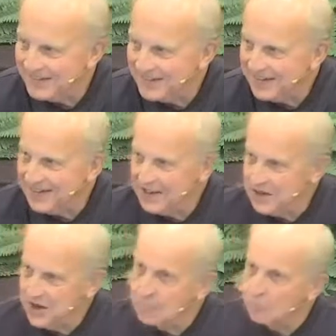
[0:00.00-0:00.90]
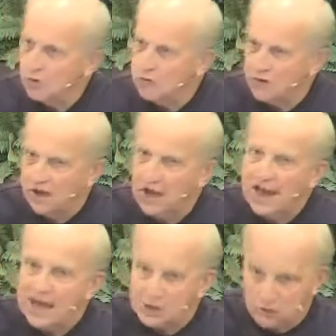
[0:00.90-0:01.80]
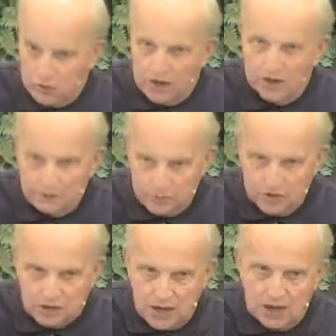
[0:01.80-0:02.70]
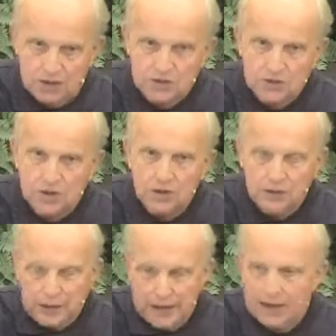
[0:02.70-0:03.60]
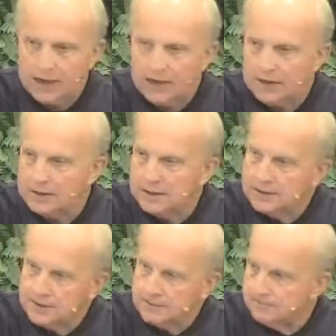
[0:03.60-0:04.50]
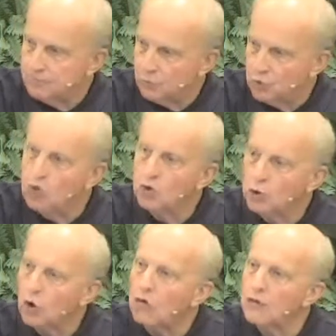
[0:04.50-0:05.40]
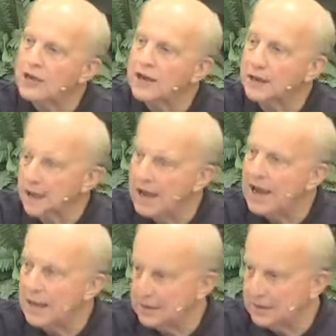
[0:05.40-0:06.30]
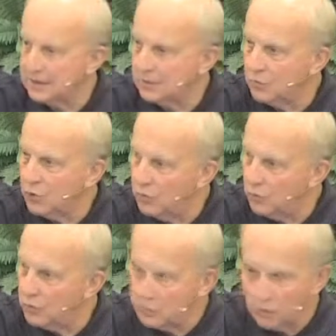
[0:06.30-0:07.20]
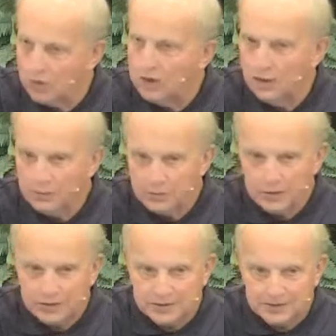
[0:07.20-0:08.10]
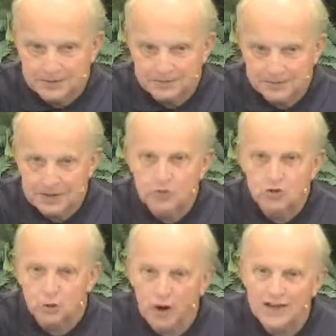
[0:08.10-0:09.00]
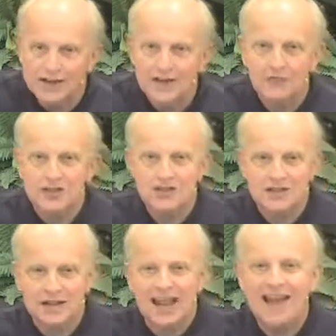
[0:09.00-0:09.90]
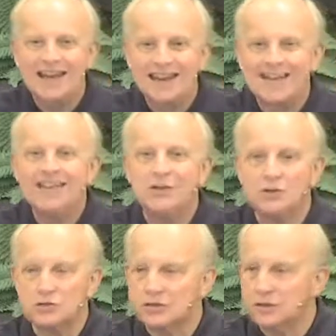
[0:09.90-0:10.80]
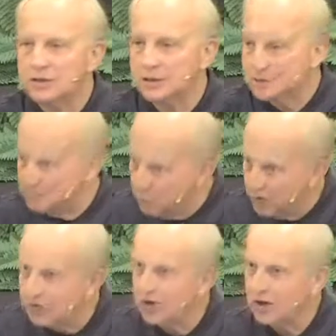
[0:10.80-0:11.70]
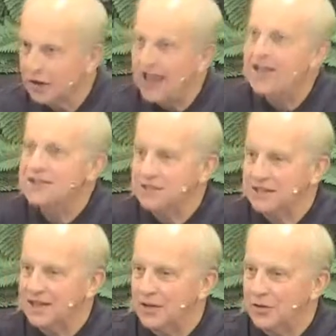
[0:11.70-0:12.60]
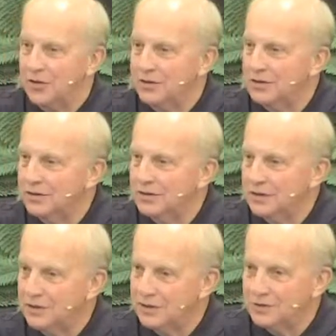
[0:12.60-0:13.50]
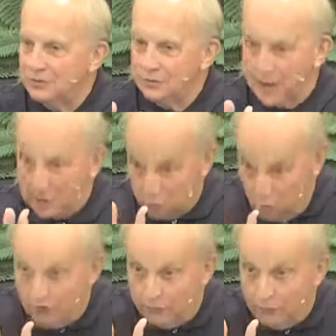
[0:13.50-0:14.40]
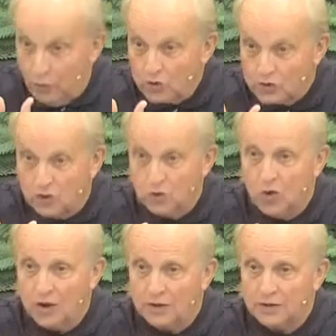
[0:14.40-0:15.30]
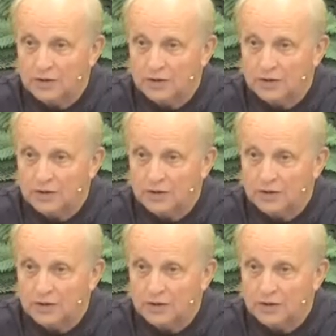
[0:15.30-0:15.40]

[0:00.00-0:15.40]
any number of clans, right, in the Scottish that had a ruler over that clan. And remember that he was trying to get these clan leaders to bring their clans together as one force to do what?